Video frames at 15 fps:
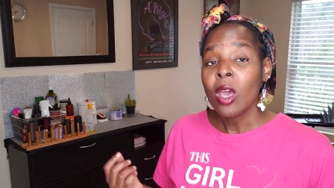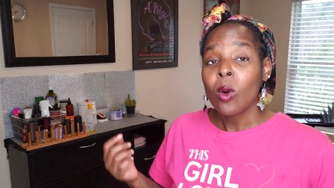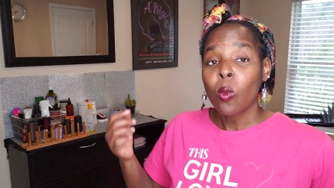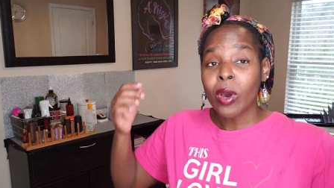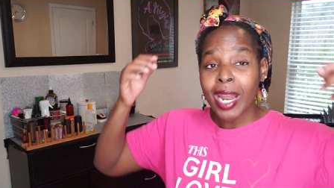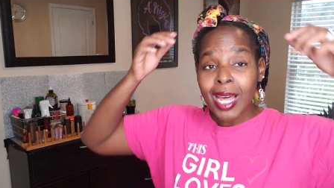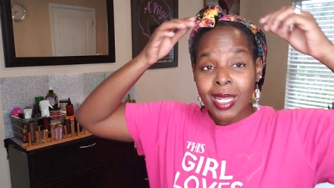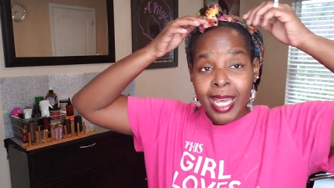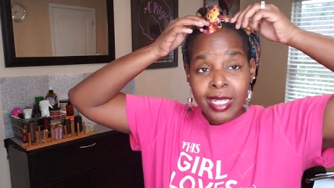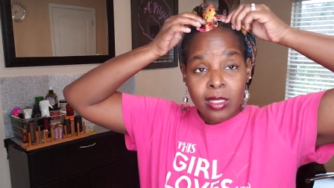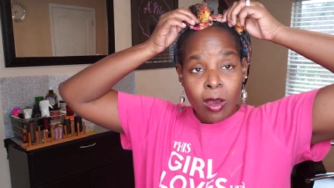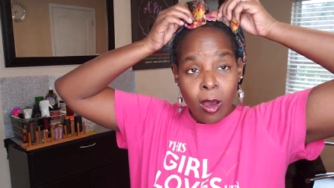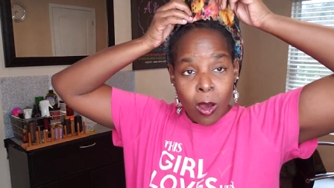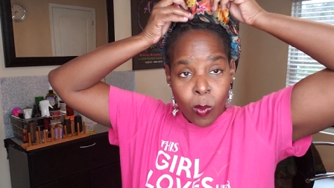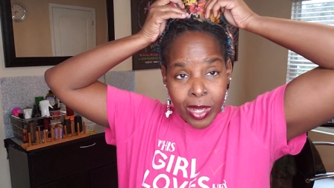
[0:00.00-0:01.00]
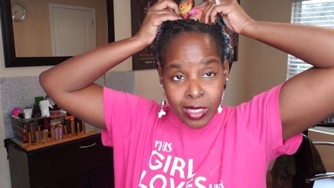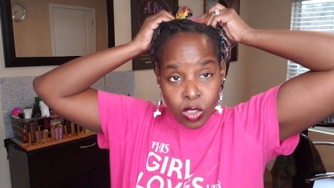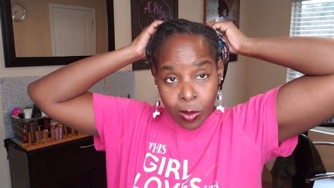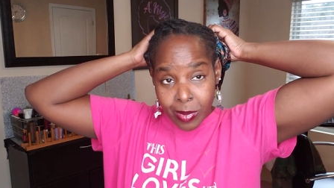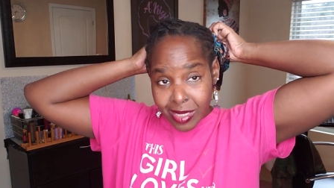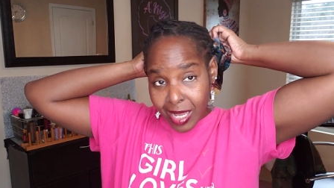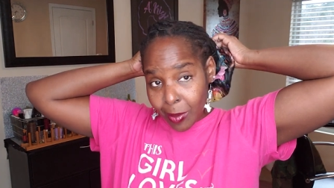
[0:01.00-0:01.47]
What I like to always do,
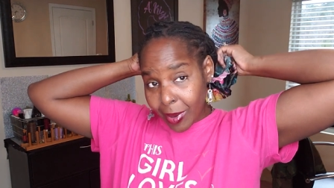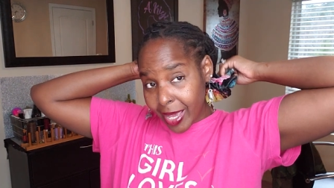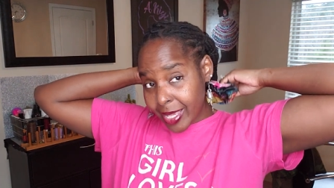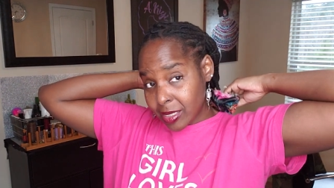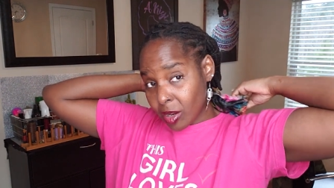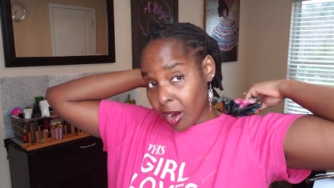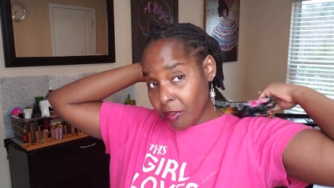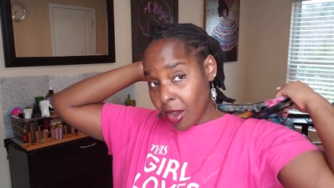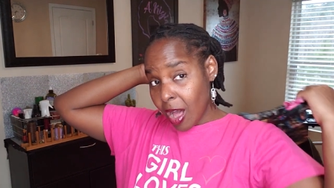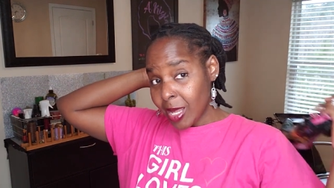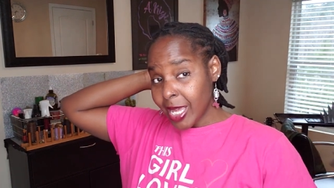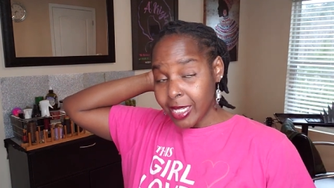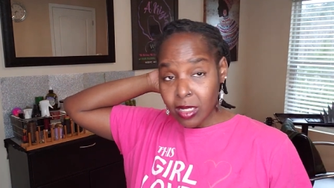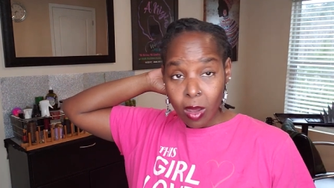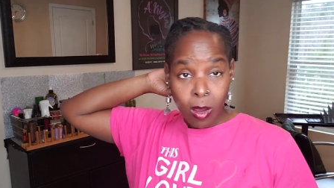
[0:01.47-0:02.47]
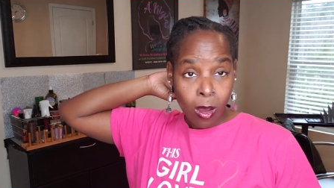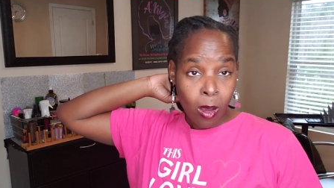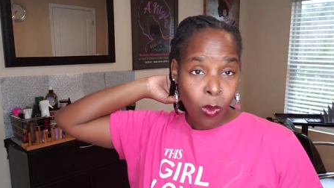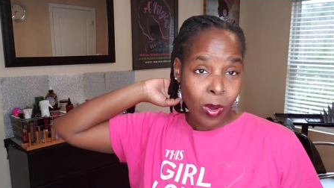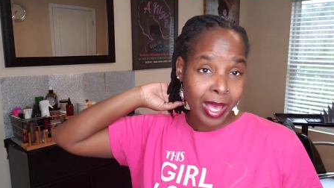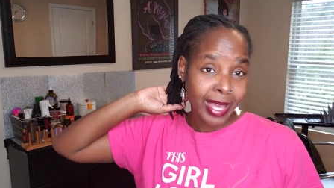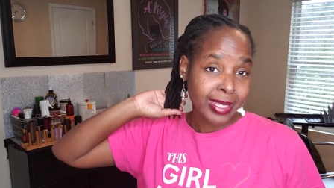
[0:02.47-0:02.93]
I'm going to take my headscarf off. I like to
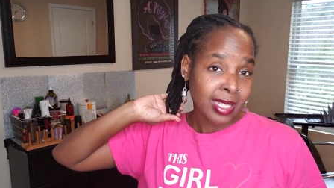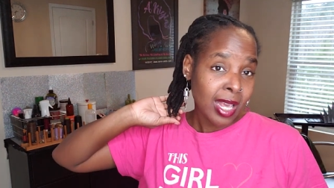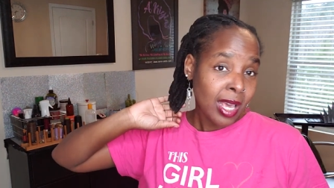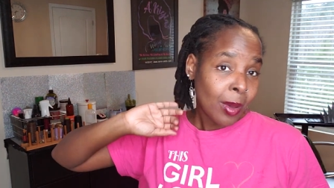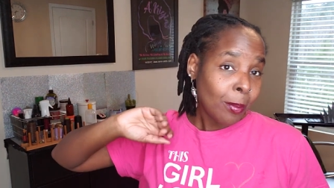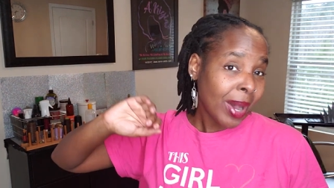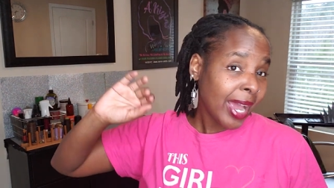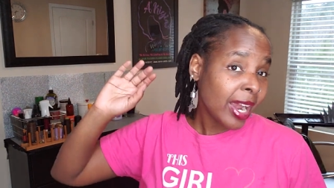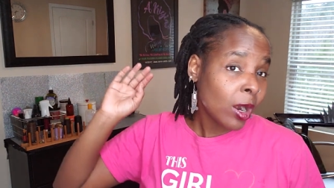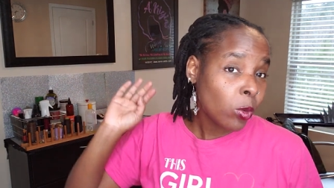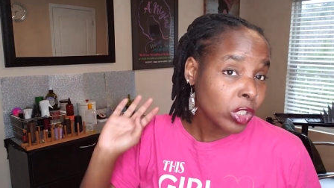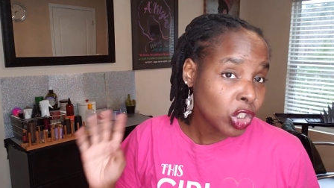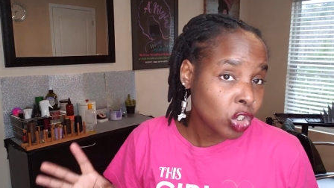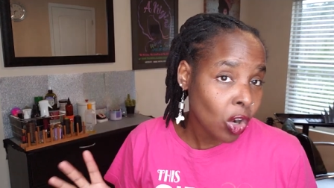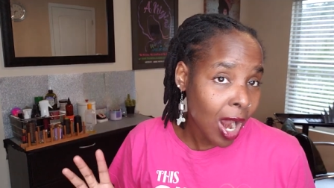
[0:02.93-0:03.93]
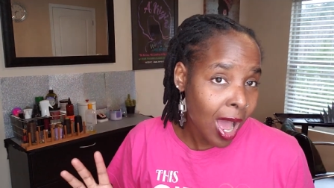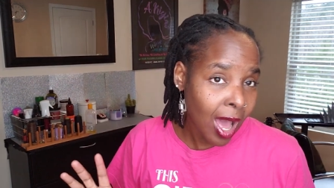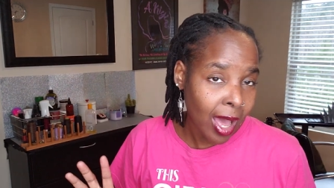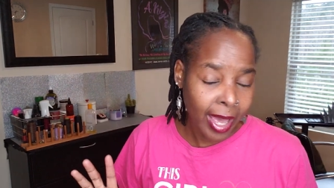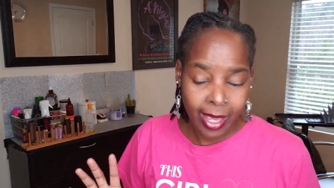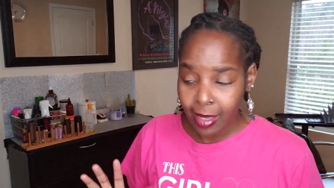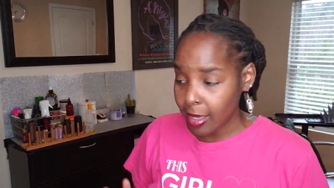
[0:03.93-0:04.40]
always, my hair was
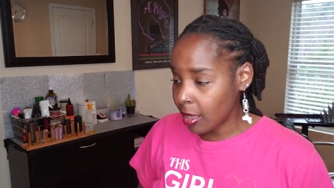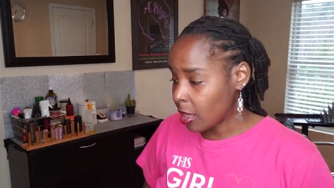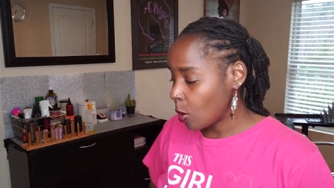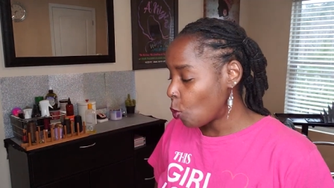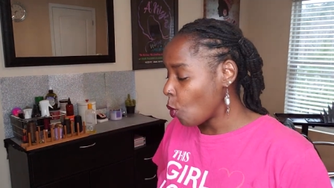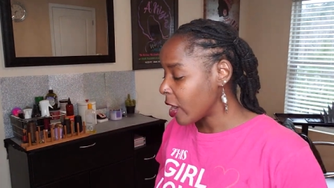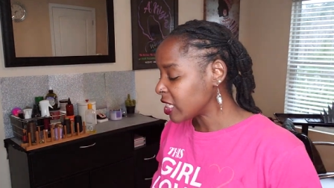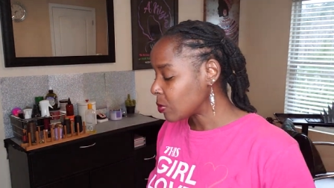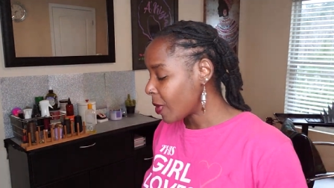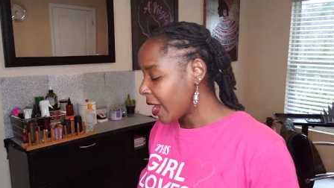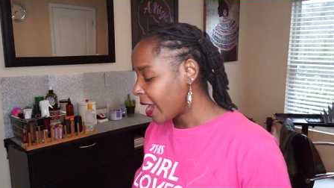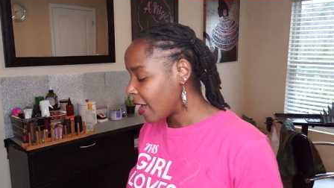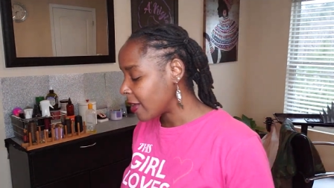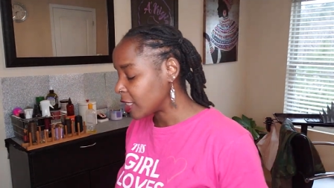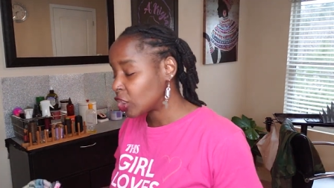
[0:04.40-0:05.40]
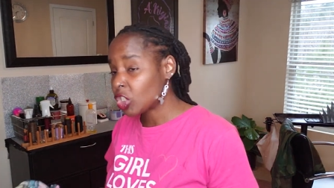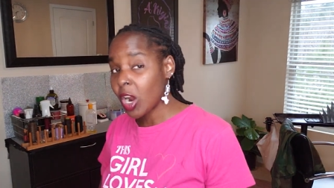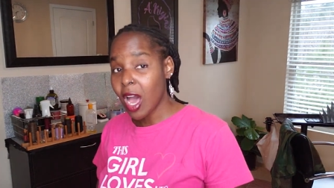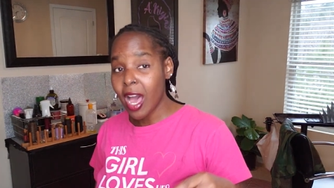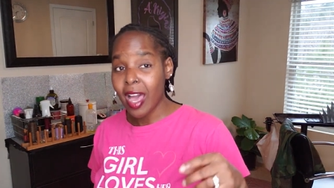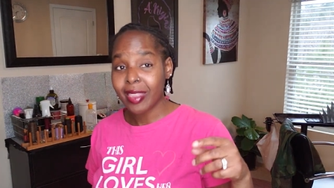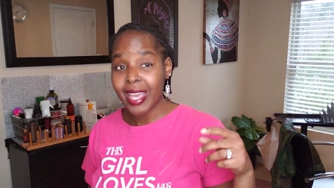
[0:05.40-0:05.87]
dry. Um, once my hair is
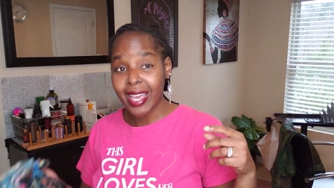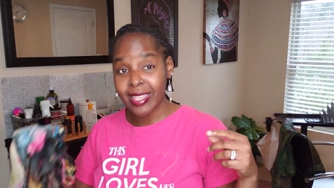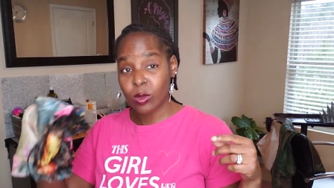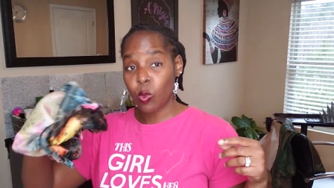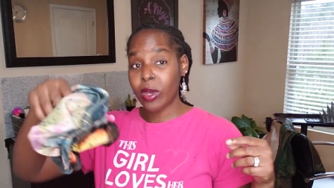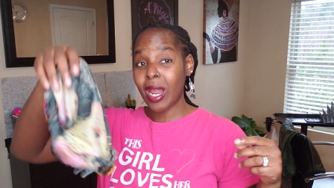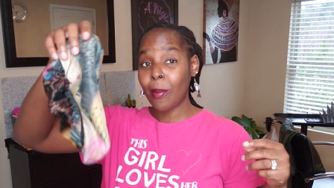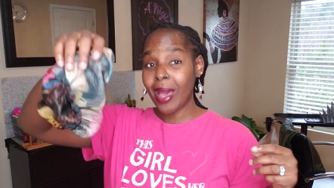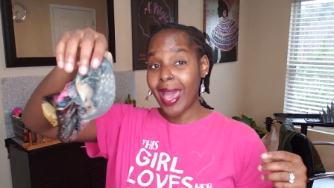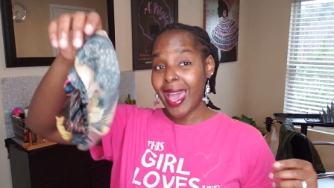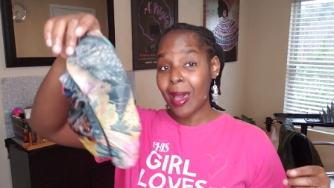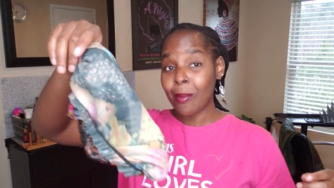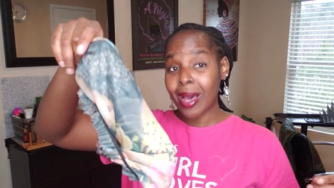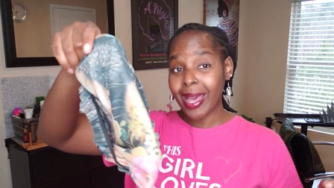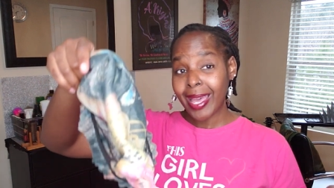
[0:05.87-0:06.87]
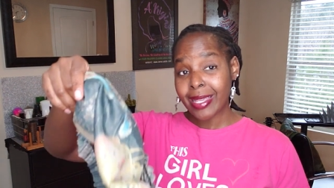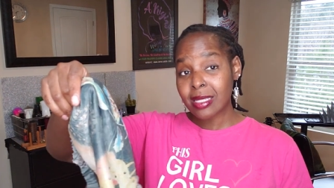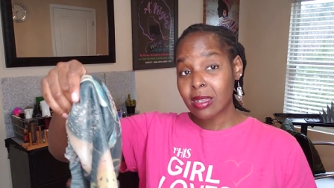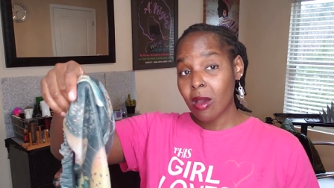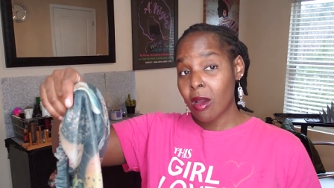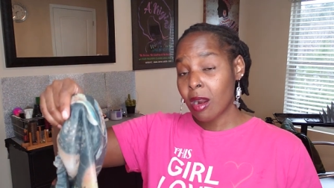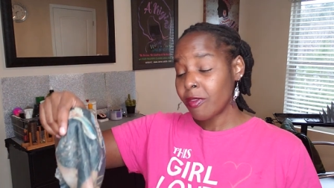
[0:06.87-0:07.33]
dry, that is when I'm going to add my
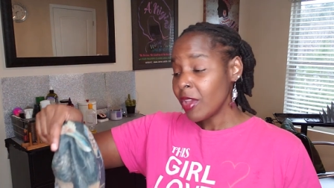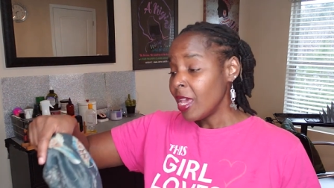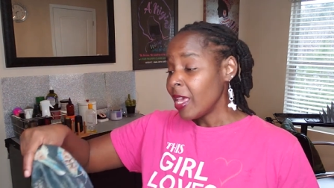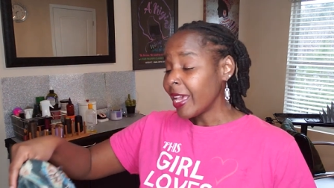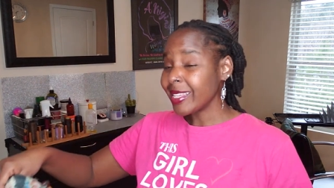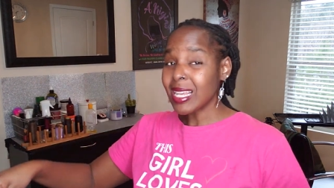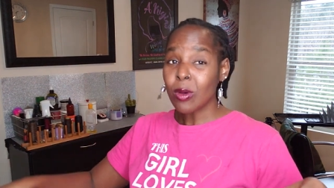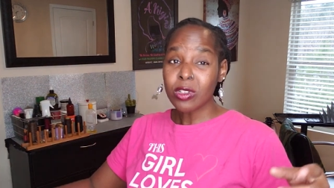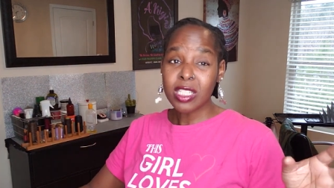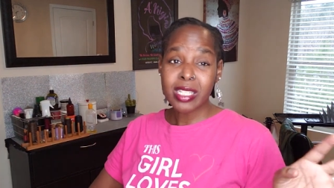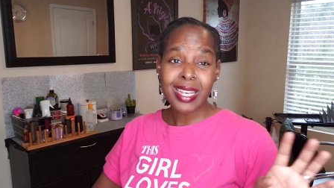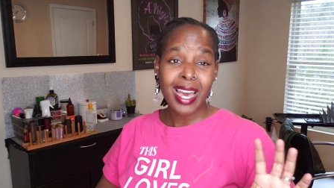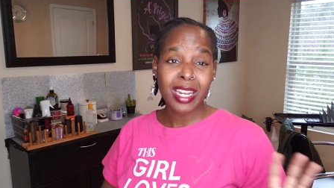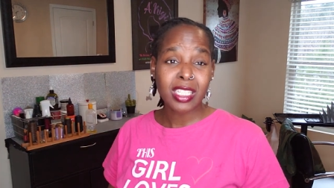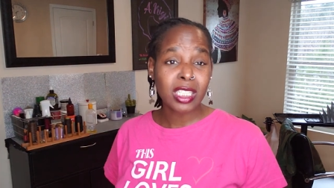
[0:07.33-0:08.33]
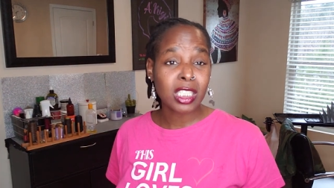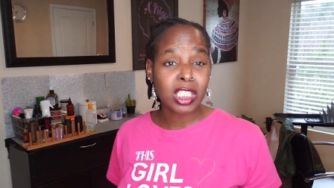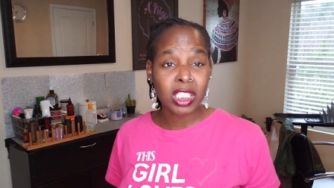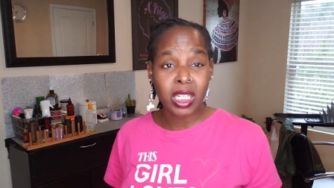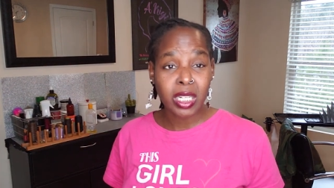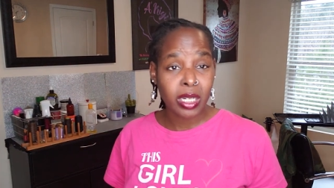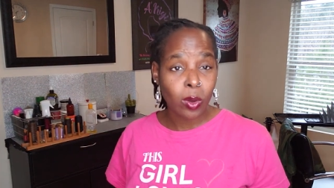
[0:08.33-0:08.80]
headscarf, because I was just kind of
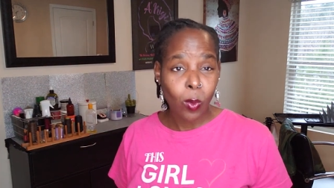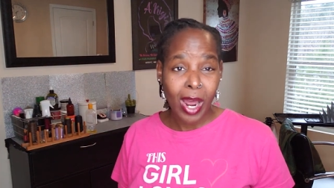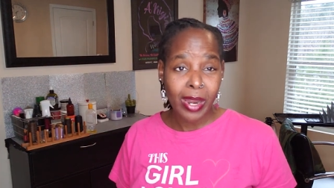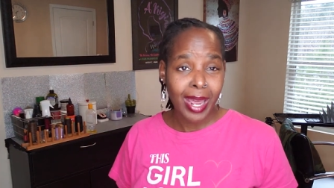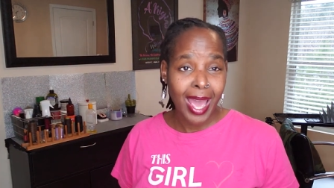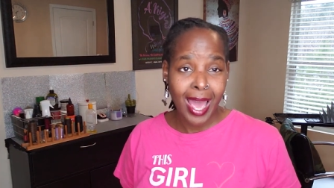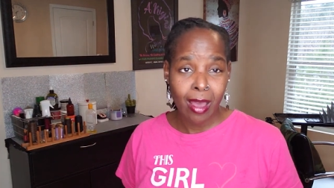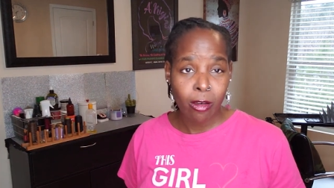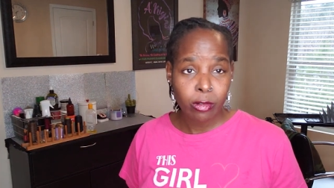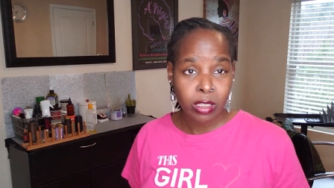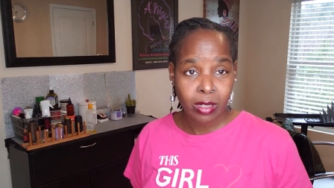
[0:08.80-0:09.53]
just chilling around the house.